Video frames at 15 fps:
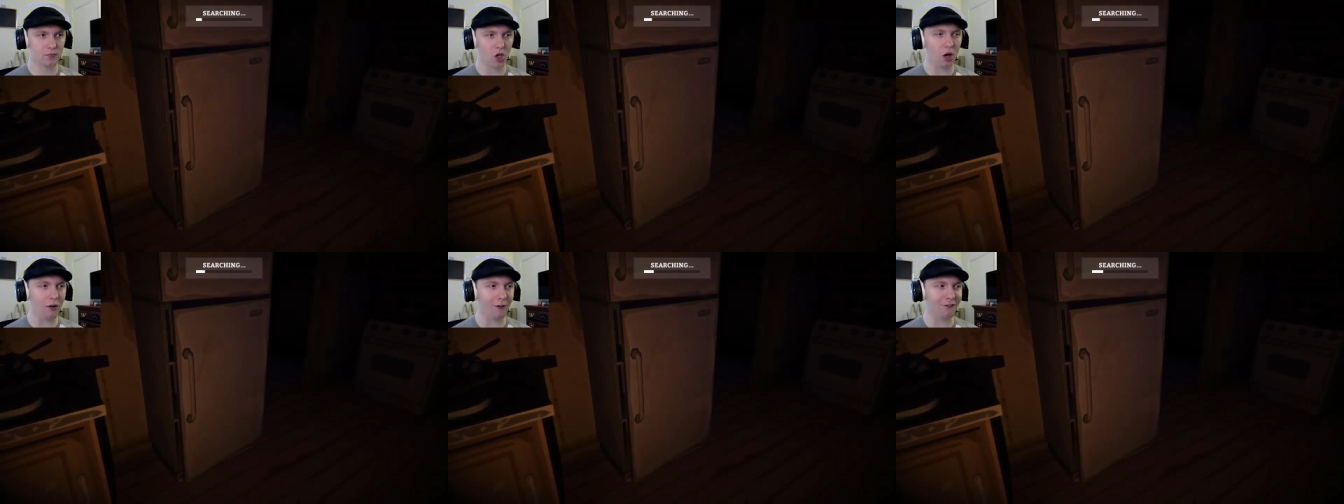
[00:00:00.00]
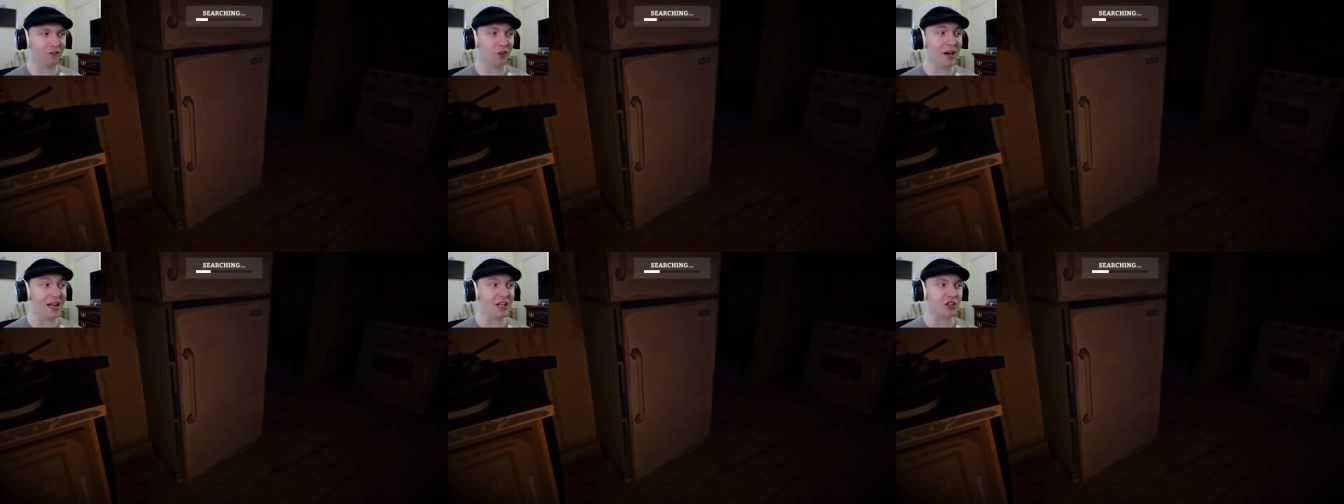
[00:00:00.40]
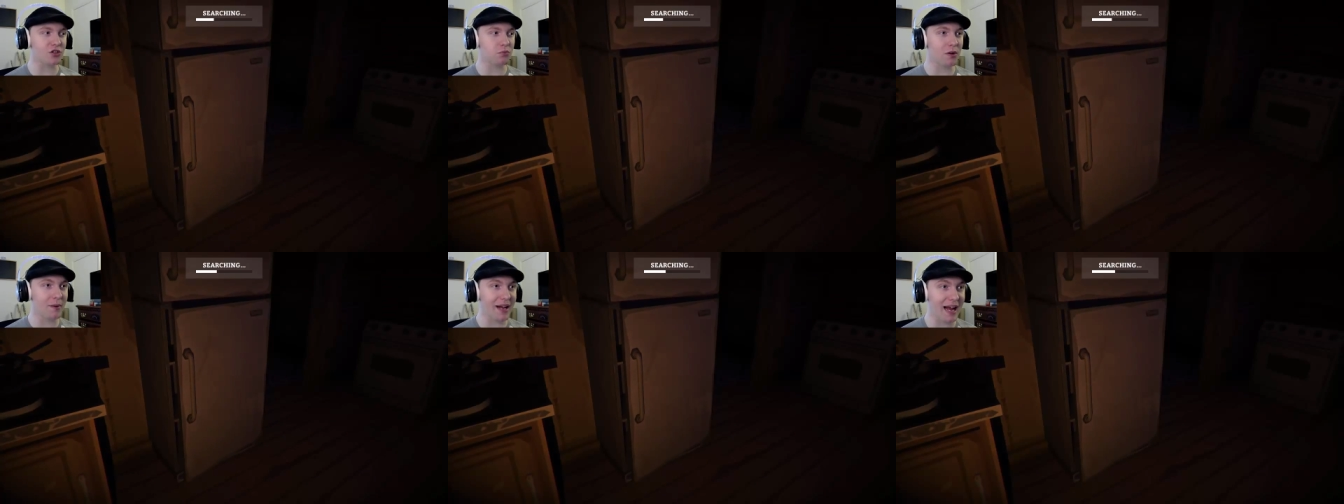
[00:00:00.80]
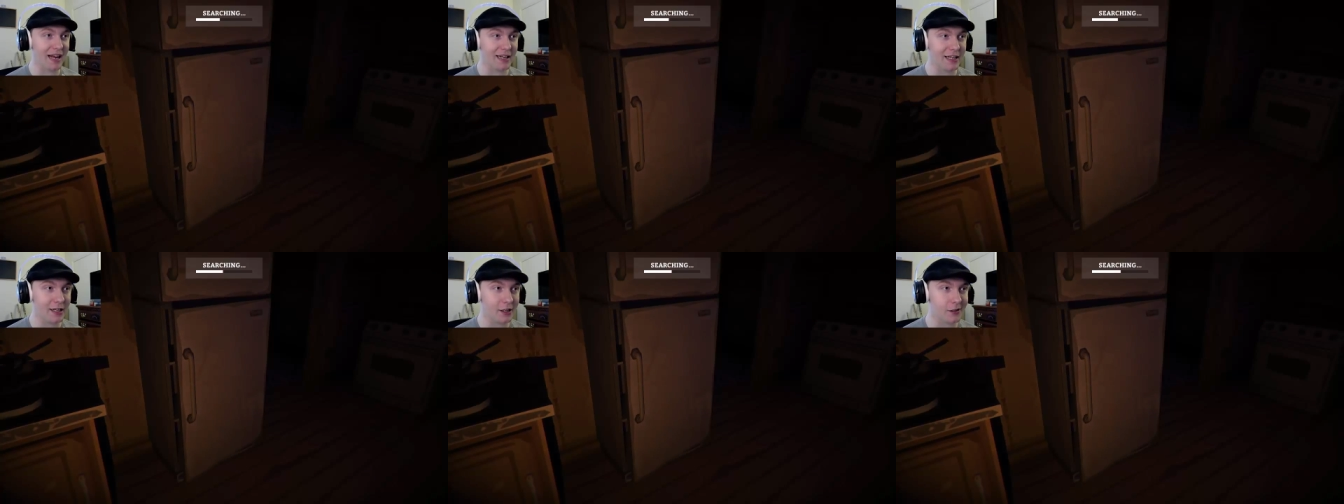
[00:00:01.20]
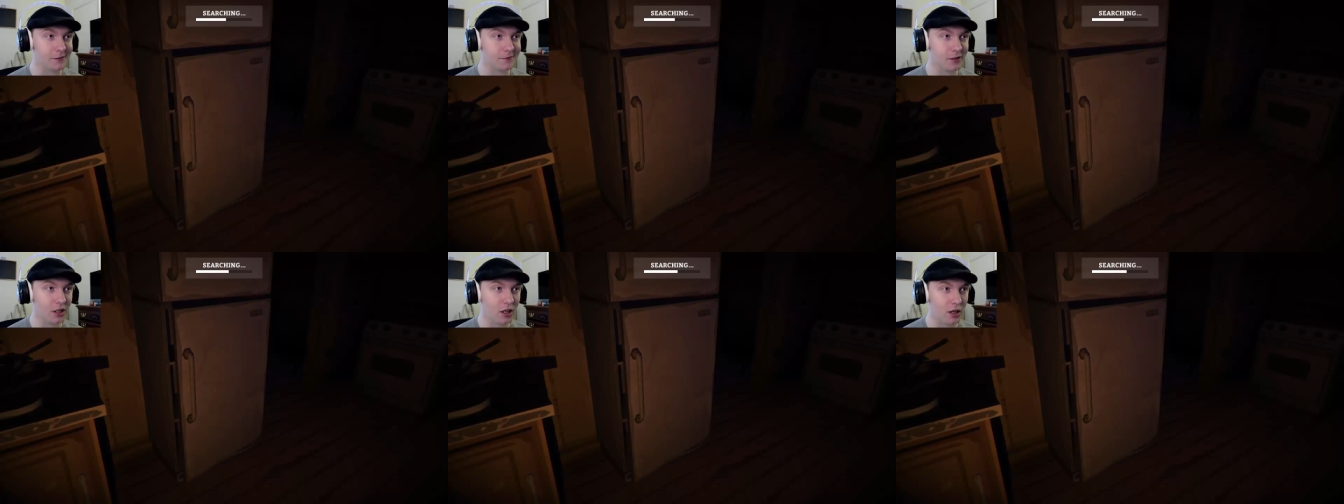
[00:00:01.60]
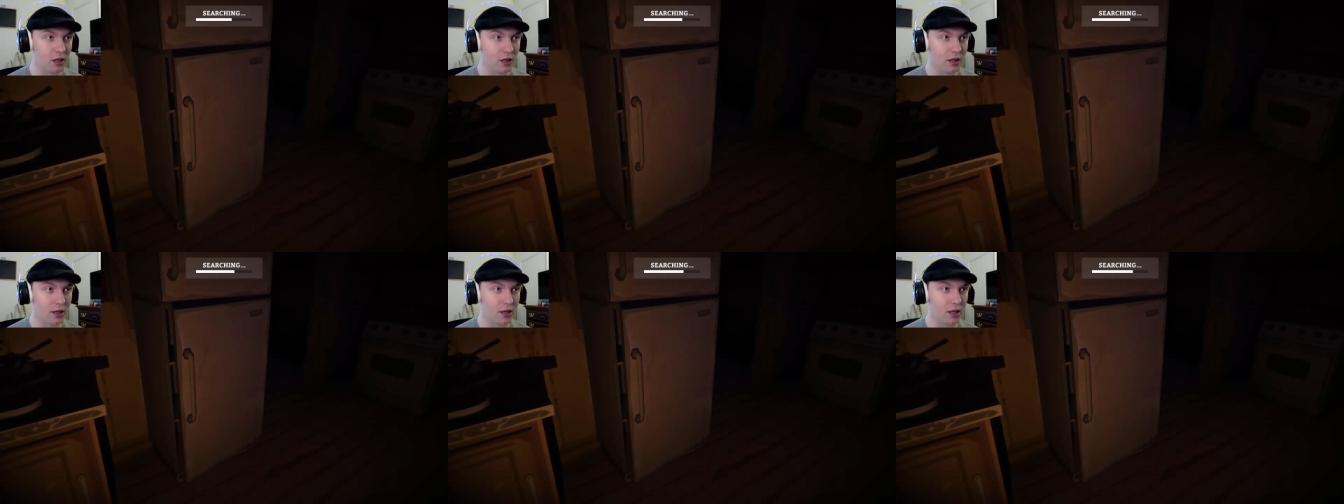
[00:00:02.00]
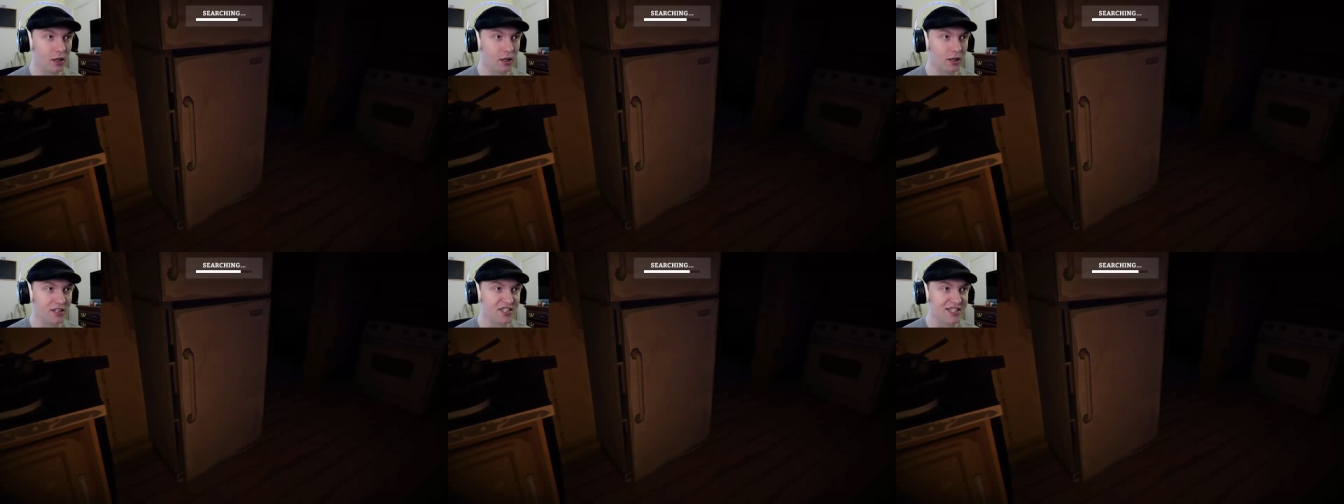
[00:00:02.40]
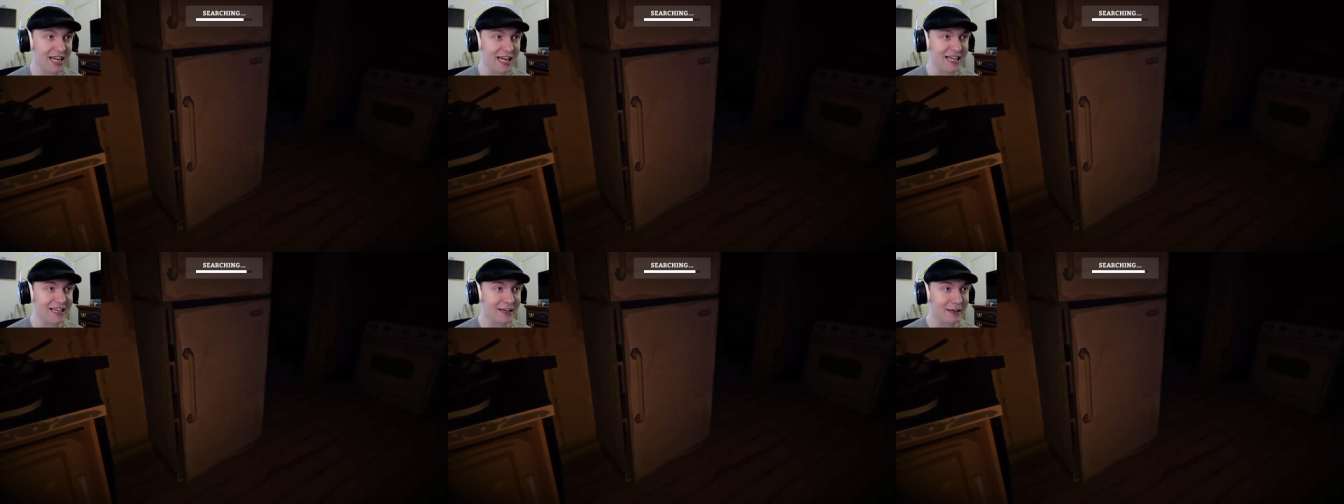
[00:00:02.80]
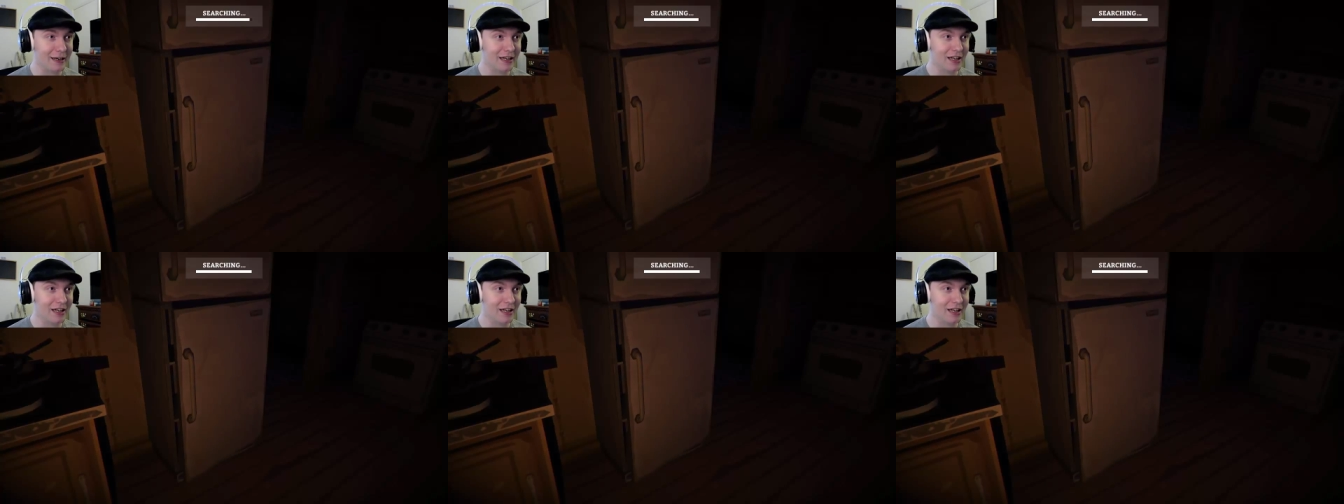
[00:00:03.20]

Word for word: Oh, a fridge! What do we got in here? Uh, steak?